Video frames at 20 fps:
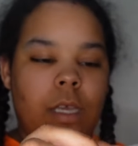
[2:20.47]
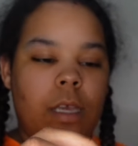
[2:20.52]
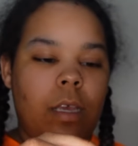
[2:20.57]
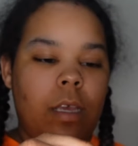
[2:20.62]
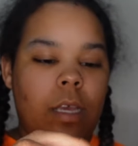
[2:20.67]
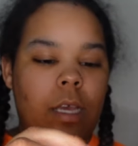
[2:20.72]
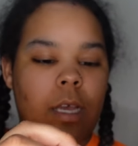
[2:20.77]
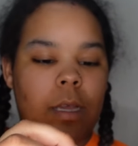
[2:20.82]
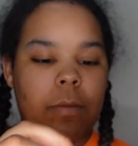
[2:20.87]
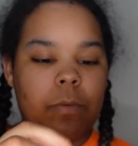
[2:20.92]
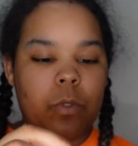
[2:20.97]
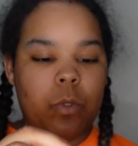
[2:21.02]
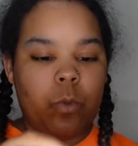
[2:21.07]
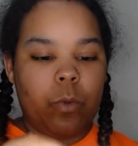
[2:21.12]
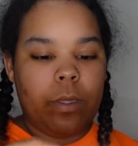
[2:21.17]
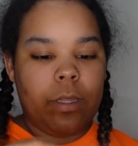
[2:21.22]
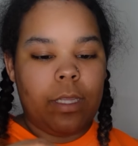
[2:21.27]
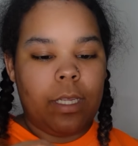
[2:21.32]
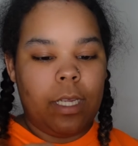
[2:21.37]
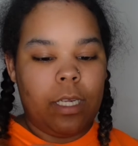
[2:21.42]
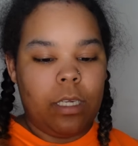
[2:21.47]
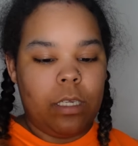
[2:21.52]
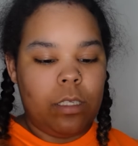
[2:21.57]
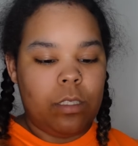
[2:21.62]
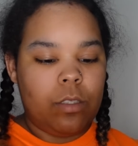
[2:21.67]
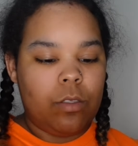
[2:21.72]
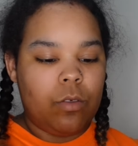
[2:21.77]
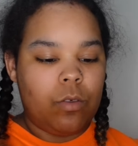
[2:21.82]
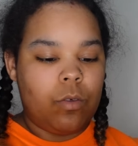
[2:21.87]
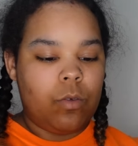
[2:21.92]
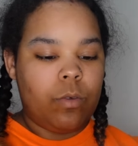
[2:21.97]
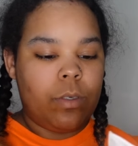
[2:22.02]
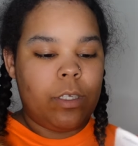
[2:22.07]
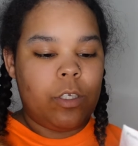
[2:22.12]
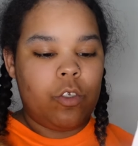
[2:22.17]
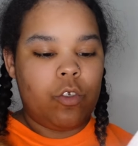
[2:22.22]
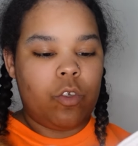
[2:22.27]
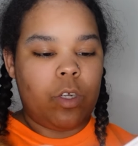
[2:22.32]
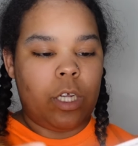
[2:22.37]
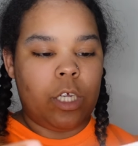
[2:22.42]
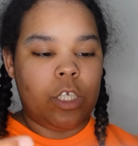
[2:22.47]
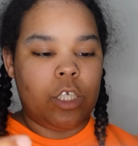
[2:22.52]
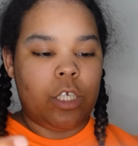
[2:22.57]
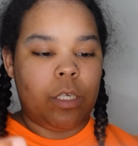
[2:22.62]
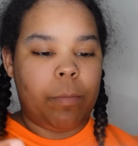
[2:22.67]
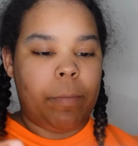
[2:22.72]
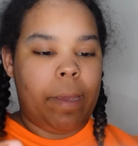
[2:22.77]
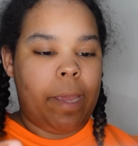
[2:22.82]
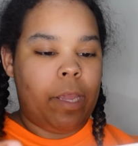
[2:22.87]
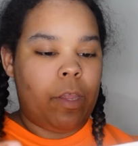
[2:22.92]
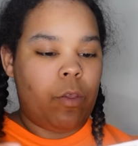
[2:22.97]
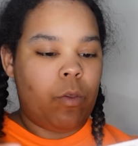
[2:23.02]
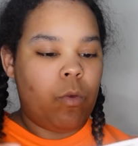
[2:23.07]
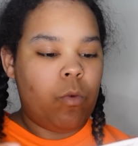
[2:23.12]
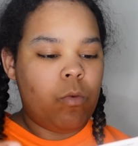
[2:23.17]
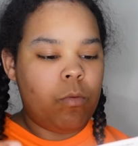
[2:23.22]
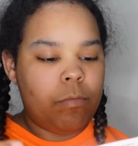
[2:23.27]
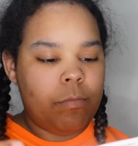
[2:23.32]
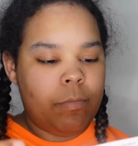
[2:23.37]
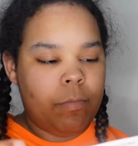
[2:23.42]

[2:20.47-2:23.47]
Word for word: It comes with a little instruction manual.